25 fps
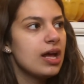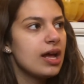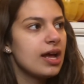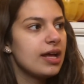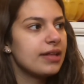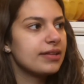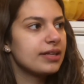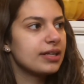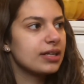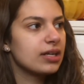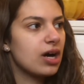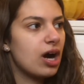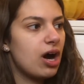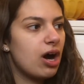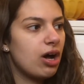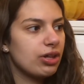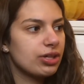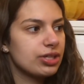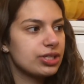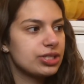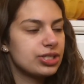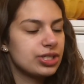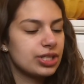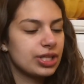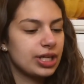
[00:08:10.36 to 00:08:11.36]
and then
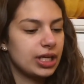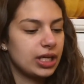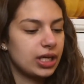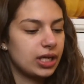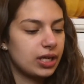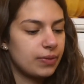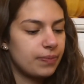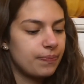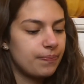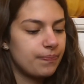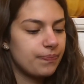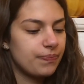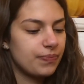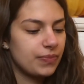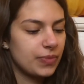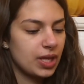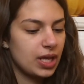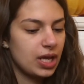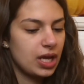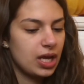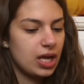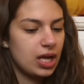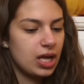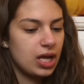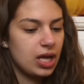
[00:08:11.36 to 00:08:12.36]
college, like,
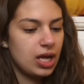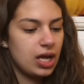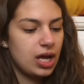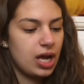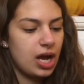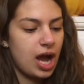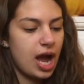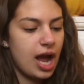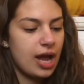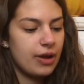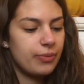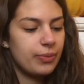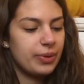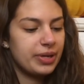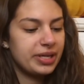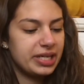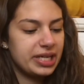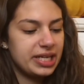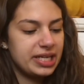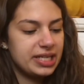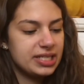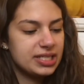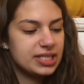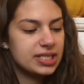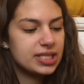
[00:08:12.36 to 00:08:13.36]
I
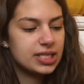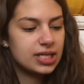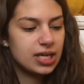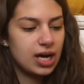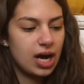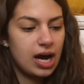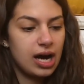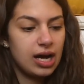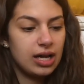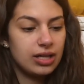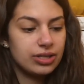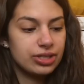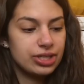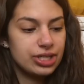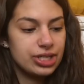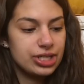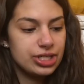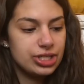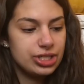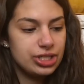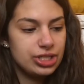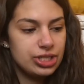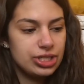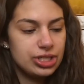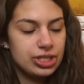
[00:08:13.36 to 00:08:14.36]
went into
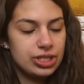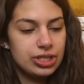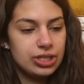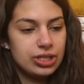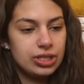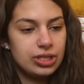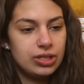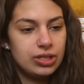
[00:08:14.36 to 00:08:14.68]
college